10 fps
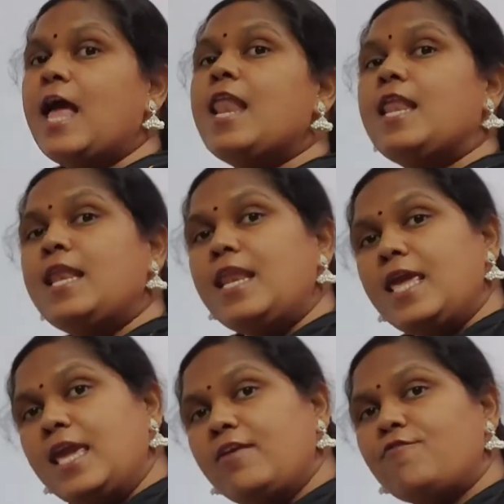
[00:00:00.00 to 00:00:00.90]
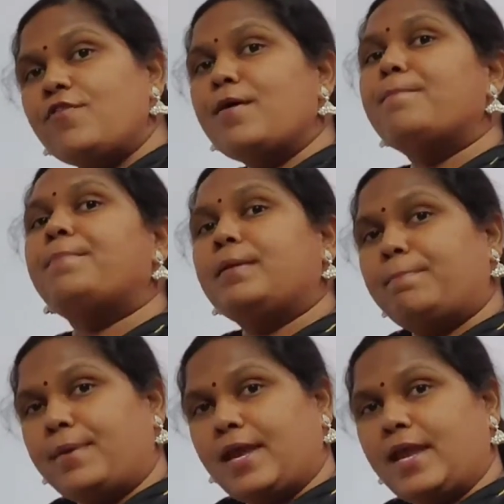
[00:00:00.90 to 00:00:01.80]
leaf
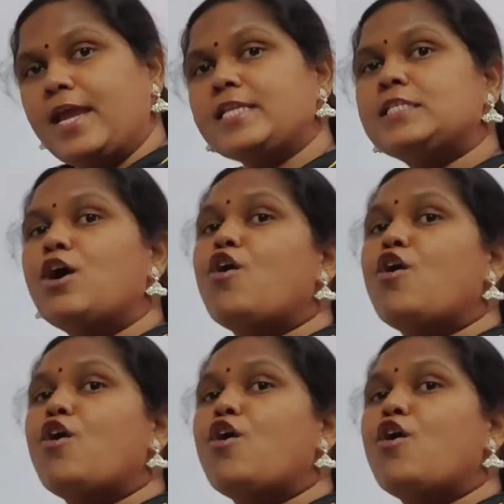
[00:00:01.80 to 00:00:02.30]
prepares